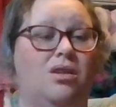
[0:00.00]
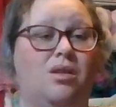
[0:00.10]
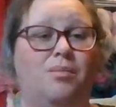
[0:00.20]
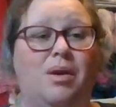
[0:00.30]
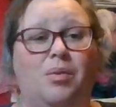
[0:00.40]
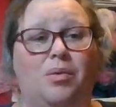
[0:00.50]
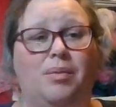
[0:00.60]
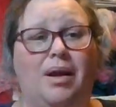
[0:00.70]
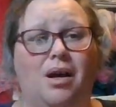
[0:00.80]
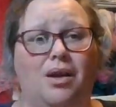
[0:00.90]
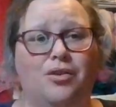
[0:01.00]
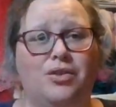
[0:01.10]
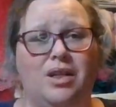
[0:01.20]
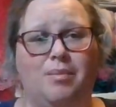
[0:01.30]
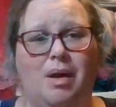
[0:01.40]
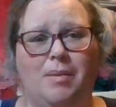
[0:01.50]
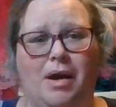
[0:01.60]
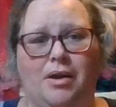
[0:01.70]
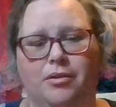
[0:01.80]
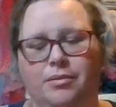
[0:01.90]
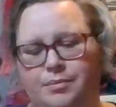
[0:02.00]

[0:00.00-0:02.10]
some people may not understand my pattern